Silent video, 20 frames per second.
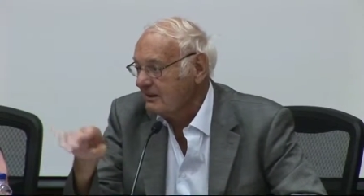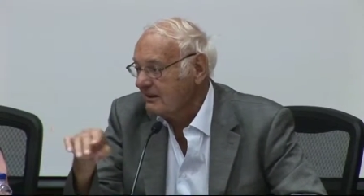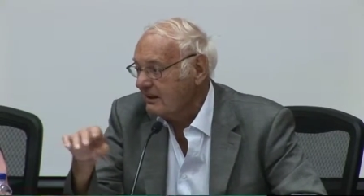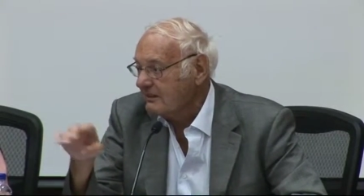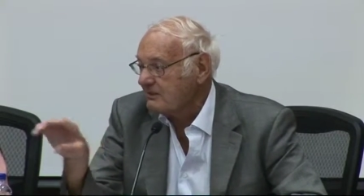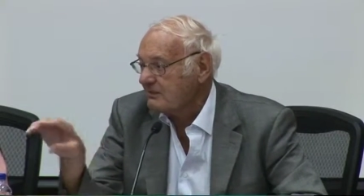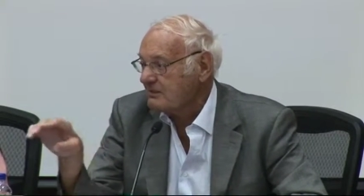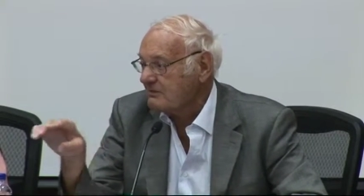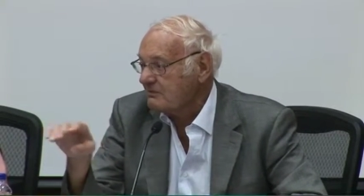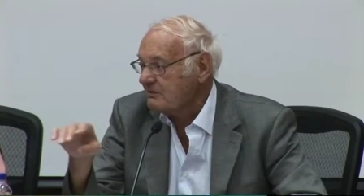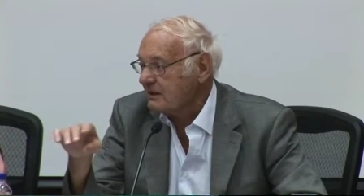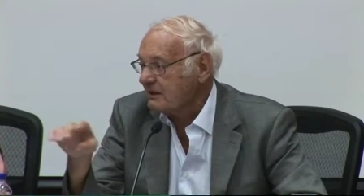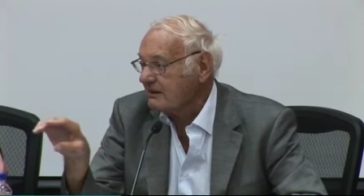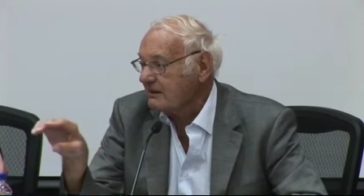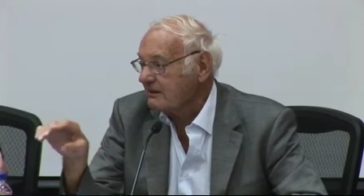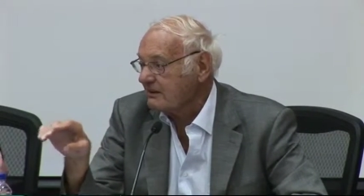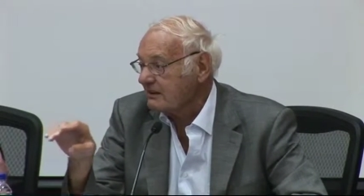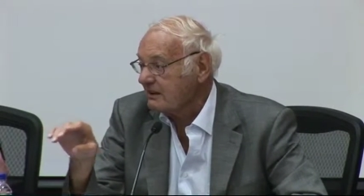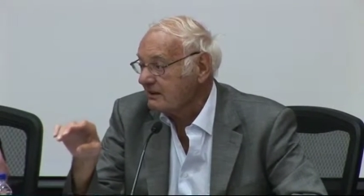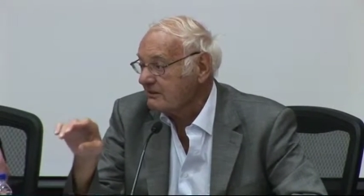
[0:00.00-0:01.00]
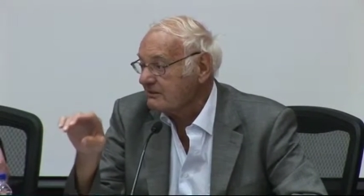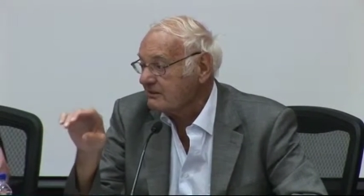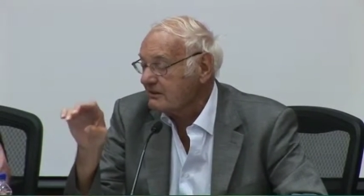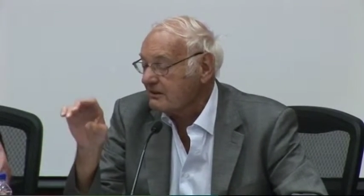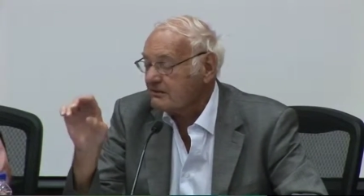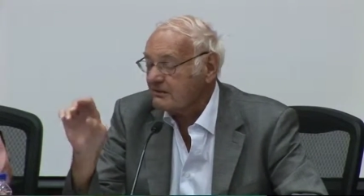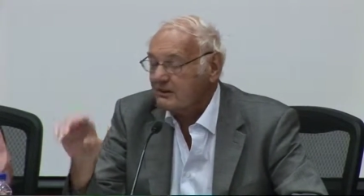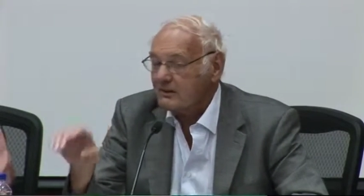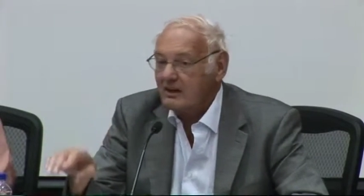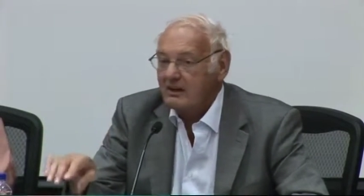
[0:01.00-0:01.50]
Latin American
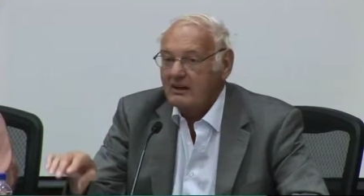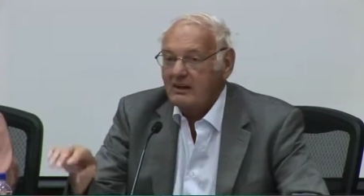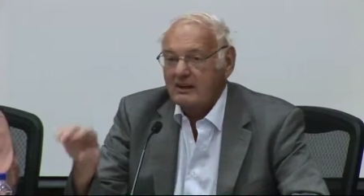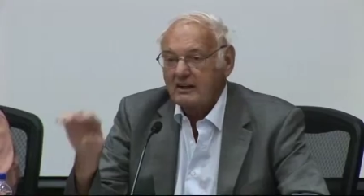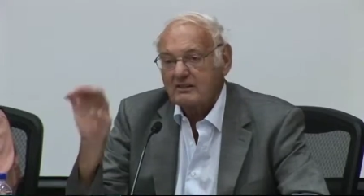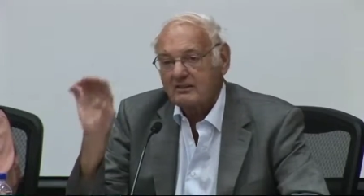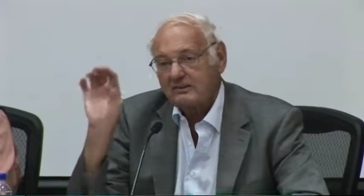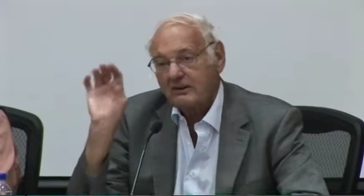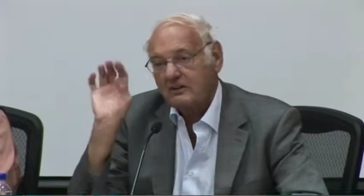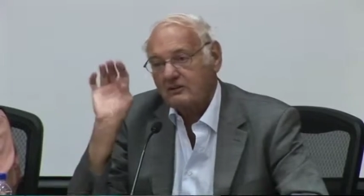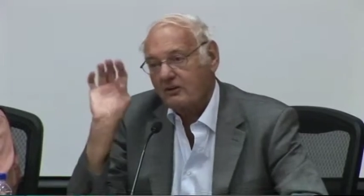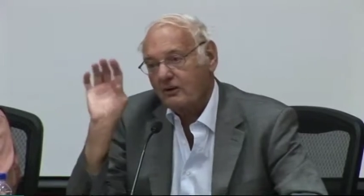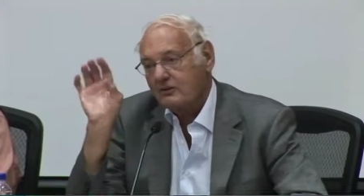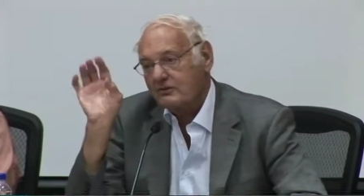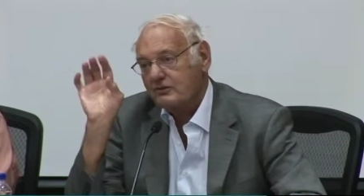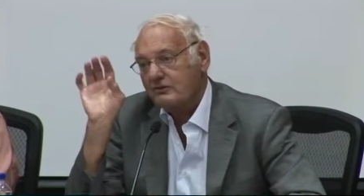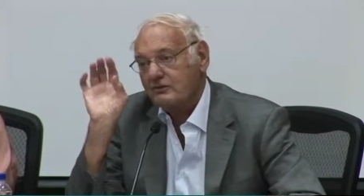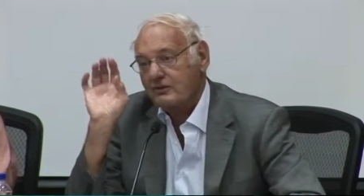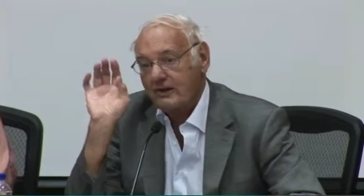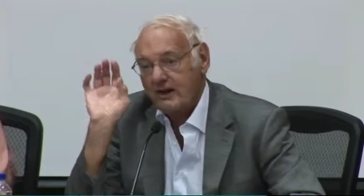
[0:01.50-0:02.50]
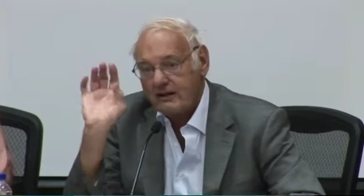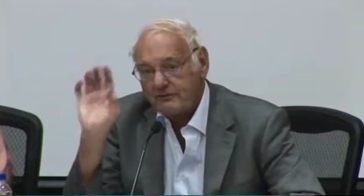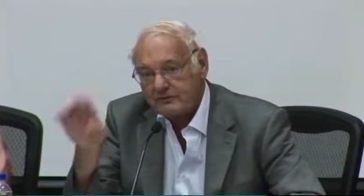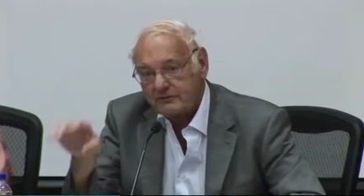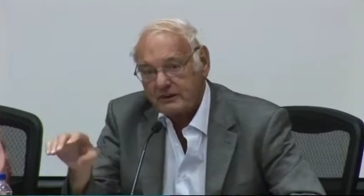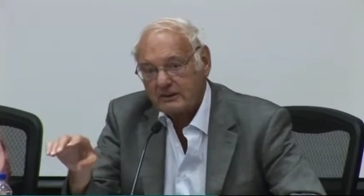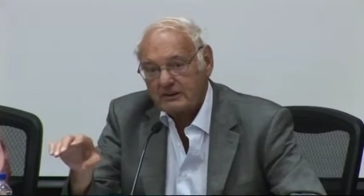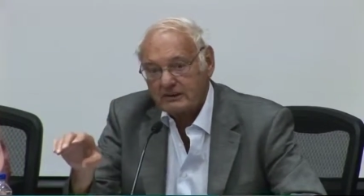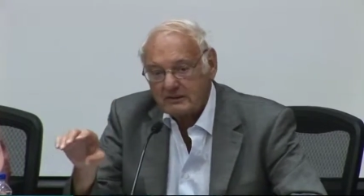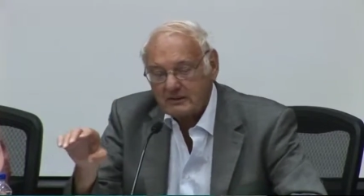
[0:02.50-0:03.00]
countries, and then also the
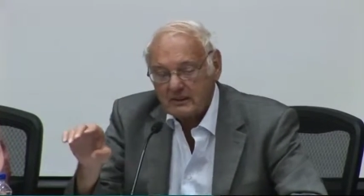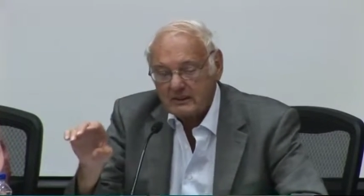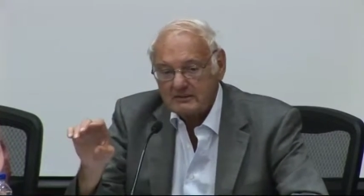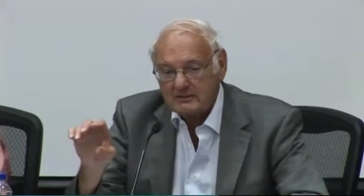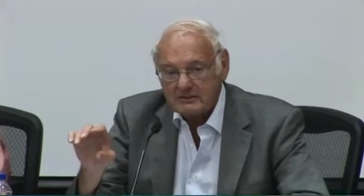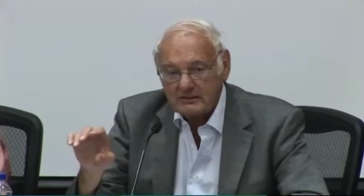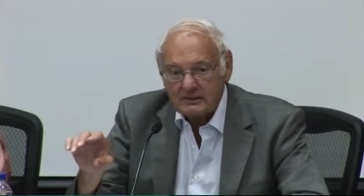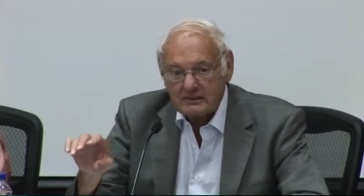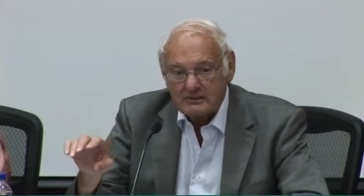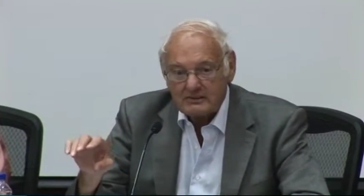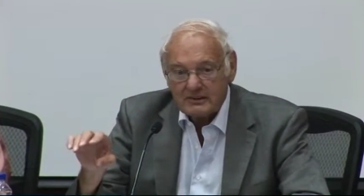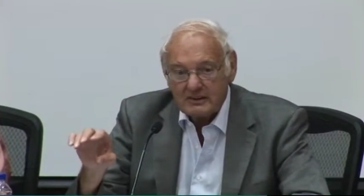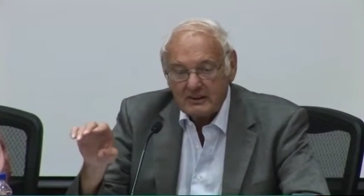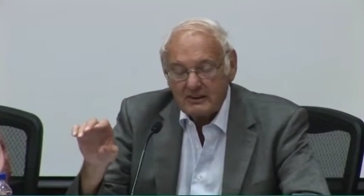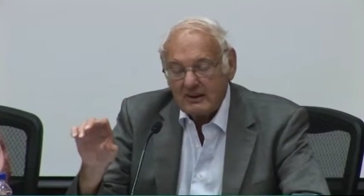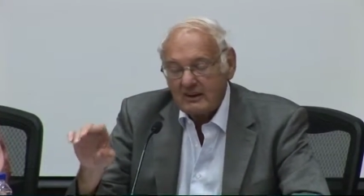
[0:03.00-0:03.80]
African countries,